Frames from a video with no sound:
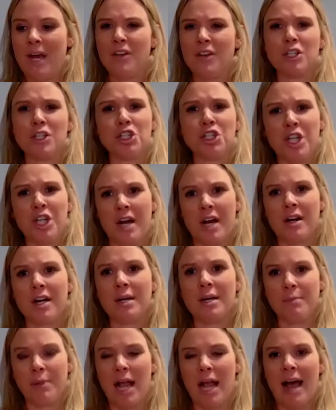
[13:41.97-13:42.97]

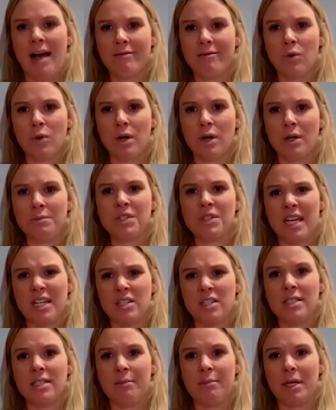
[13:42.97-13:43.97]
sharing platforms that
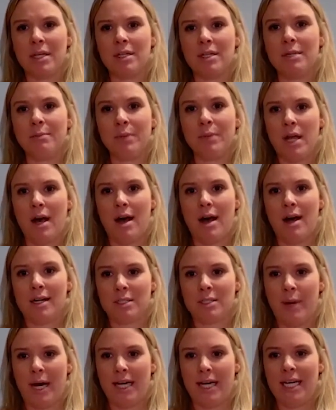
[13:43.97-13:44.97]
are typically
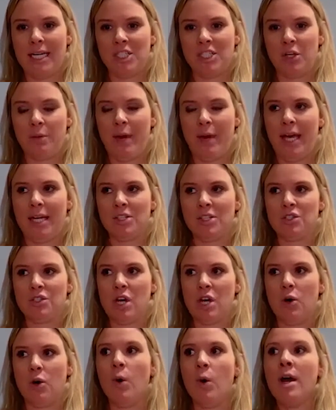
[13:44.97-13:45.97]
blocked by HMH.
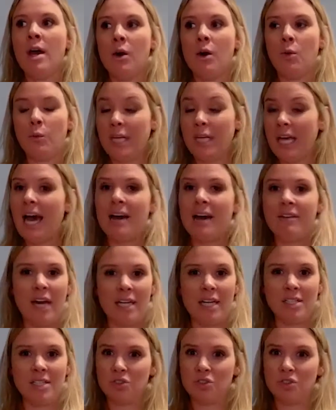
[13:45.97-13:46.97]
So we have
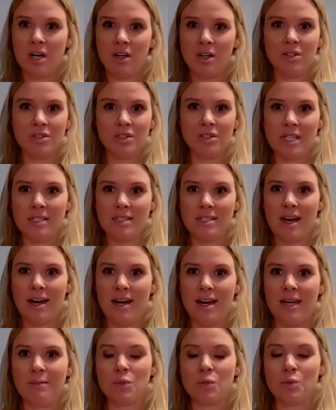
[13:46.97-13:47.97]
had struggles at
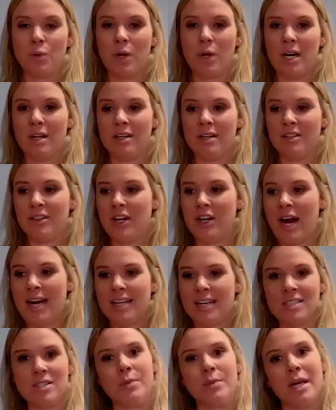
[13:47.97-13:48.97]
times where there
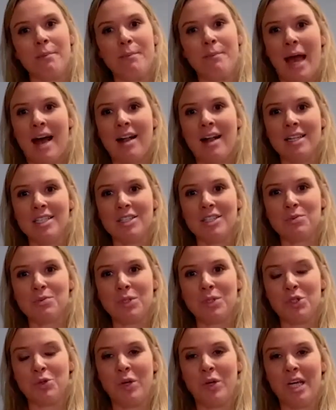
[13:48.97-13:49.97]
has to be a balance
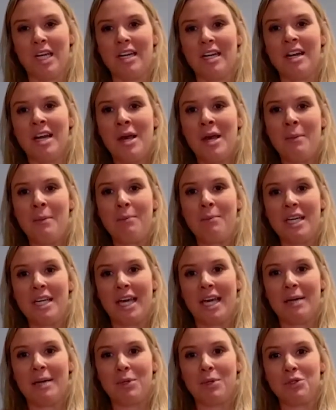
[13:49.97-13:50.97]
between being
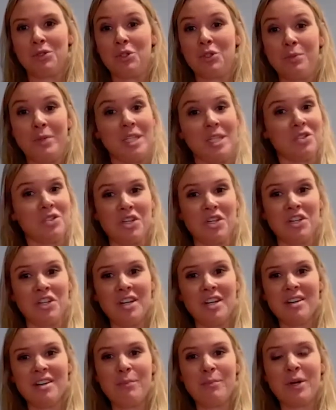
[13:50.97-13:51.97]
able to be
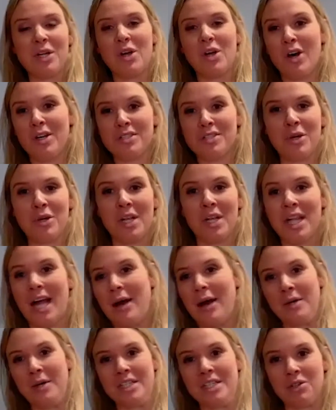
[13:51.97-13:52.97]
secure, but also
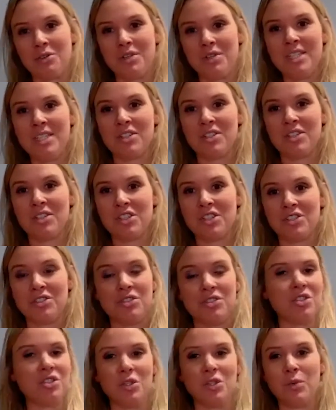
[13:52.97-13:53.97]
allowing the researchers
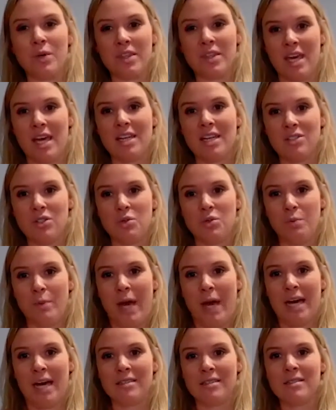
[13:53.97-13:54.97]
to do what they do
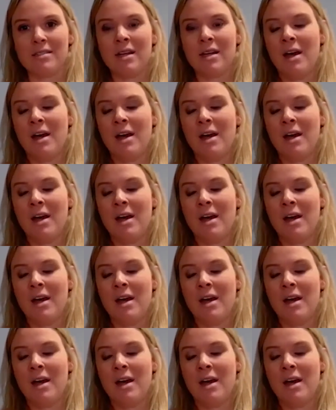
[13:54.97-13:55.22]
best.